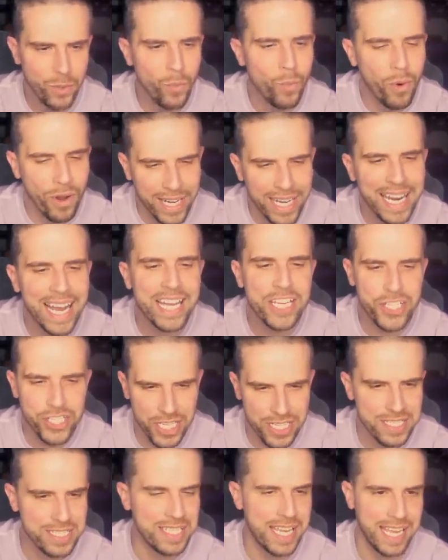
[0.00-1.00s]
What did I
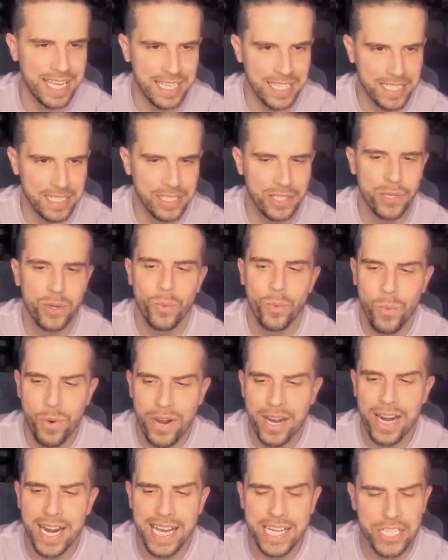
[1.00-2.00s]
just say?
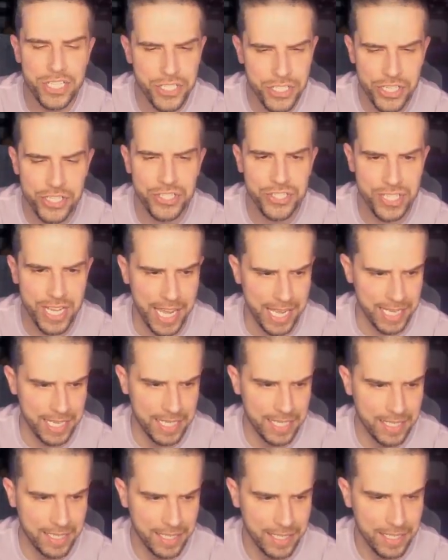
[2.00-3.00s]
What did I just say?
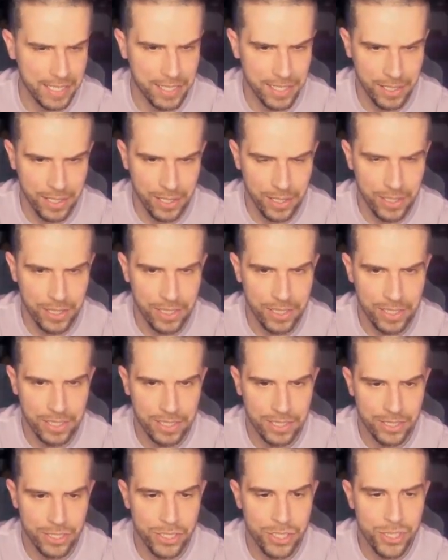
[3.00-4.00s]

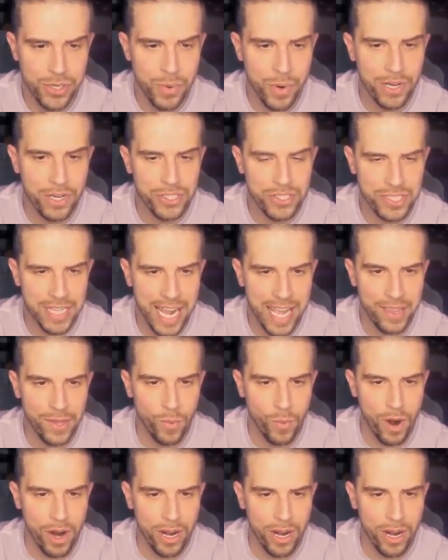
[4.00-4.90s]
Do you understand the